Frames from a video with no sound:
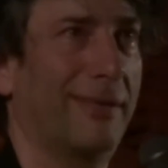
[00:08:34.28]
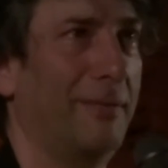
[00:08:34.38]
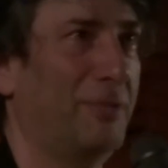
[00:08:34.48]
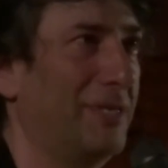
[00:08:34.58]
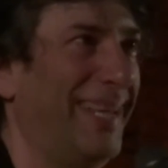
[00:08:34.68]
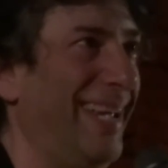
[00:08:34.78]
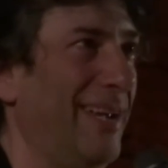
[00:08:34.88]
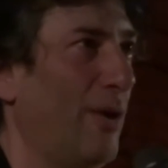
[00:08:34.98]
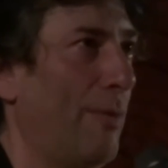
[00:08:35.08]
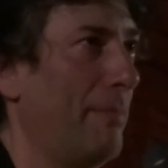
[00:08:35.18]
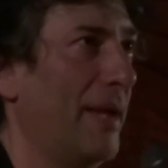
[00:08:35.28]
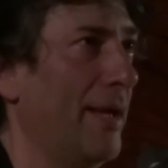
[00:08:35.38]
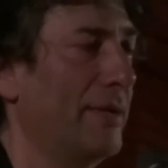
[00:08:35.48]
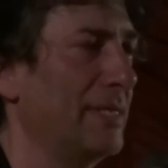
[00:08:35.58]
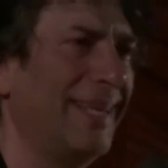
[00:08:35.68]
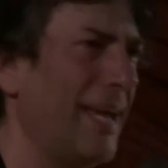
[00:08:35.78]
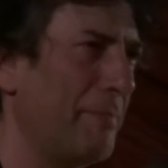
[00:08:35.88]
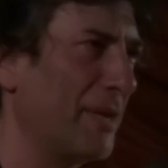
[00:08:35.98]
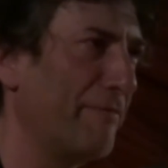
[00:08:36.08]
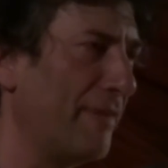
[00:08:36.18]
I'm just here on my own. So, yeah,
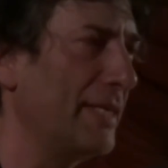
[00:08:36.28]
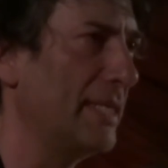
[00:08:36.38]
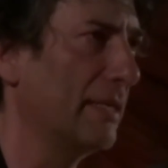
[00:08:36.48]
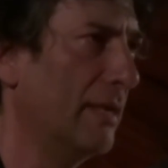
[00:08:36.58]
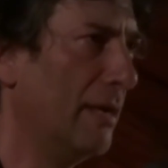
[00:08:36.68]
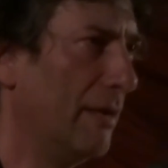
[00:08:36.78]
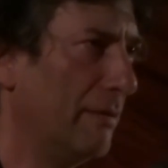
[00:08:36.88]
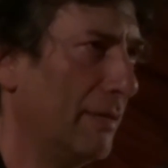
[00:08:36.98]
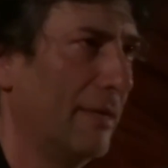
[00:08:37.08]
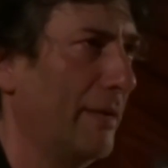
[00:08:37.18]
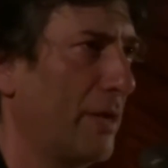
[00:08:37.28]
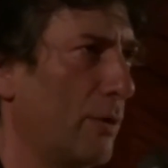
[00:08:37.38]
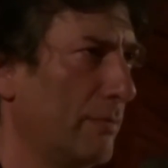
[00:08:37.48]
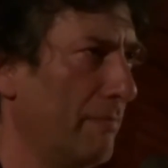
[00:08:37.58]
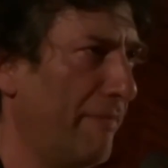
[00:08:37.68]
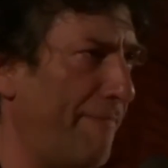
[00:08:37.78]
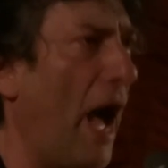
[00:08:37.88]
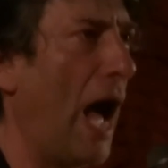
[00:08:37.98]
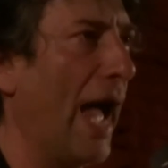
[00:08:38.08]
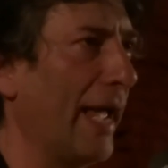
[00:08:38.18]
I'm fighting. I go,
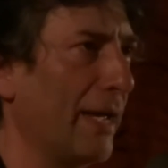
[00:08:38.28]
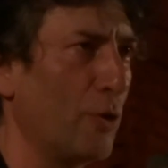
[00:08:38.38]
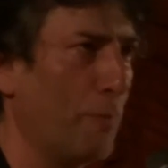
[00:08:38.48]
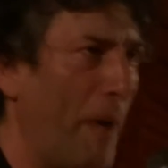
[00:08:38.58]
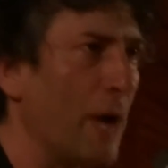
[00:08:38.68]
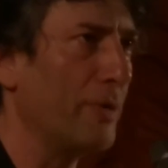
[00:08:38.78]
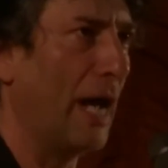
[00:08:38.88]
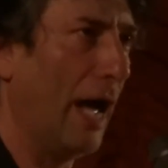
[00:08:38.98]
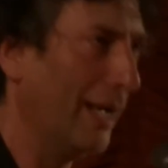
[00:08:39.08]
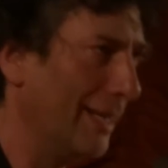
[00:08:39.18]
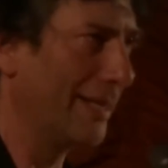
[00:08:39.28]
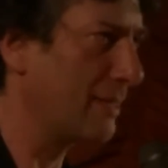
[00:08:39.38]
fine, you bounder!